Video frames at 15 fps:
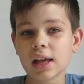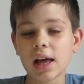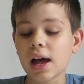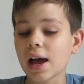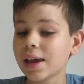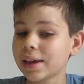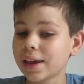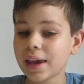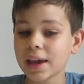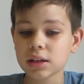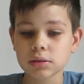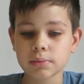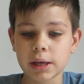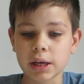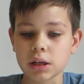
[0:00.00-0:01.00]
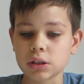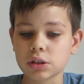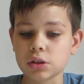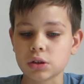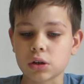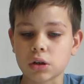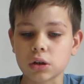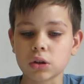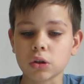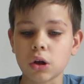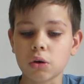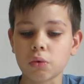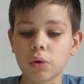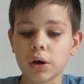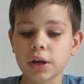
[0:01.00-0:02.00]
I can't make it turn
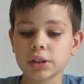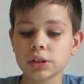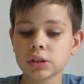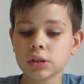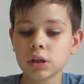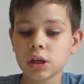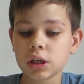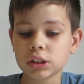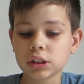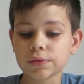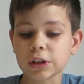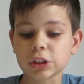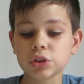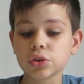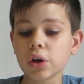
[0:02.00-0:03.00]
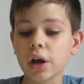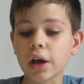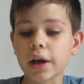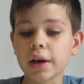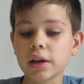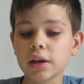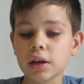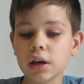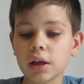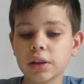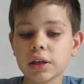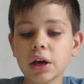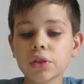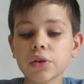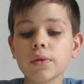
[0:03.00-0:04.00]
clockwise, because if I try,
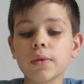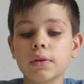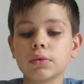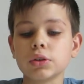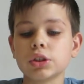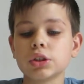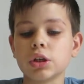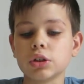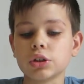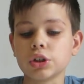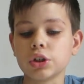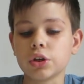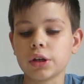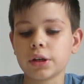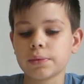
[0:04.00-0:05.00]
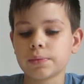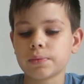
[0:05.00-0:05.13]
the other one will start turning.